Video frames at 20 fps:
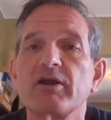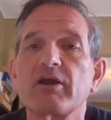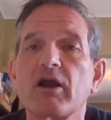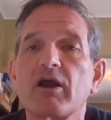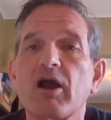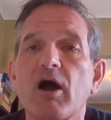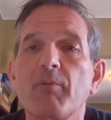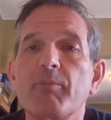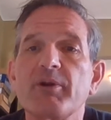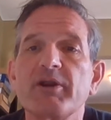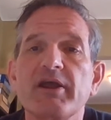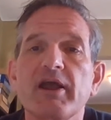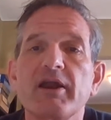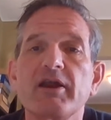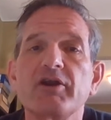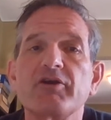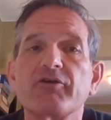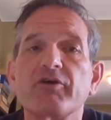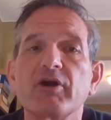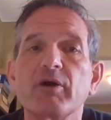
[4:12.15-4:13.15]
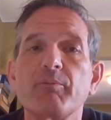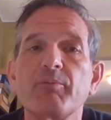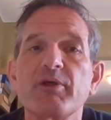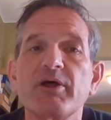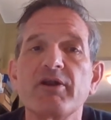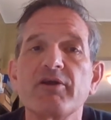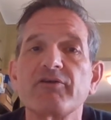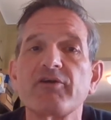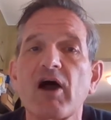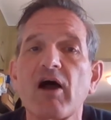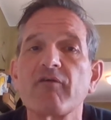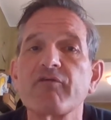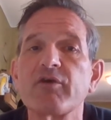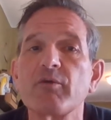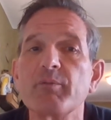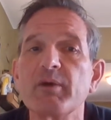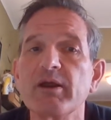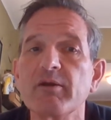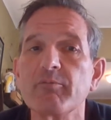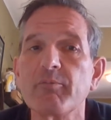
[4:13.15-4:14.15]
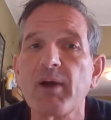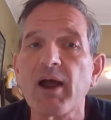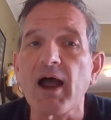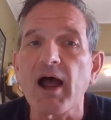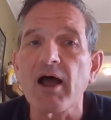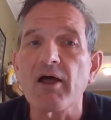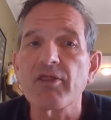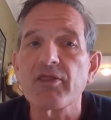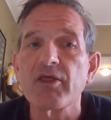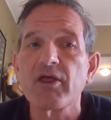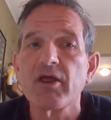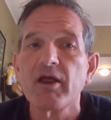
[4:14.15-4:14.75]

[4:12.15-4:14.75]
accompany any trip that is off the beaten path.